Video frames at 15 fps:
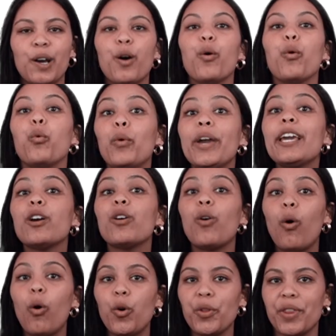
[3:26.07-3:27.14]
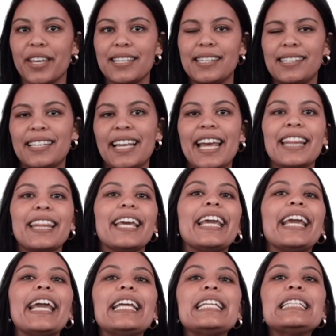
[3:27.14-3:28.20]
We call this the
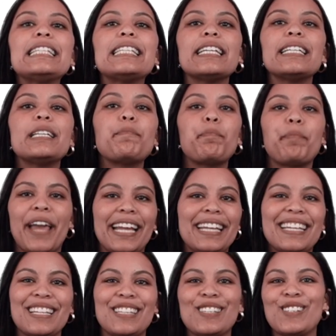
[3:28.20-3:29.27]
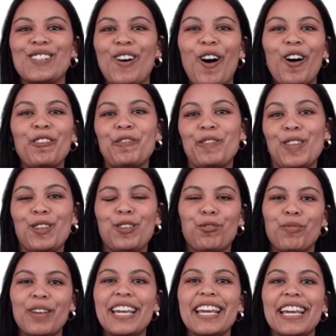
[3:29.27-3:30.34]
interdependence of
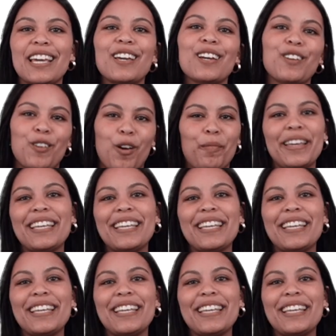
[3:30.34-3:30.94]
three economic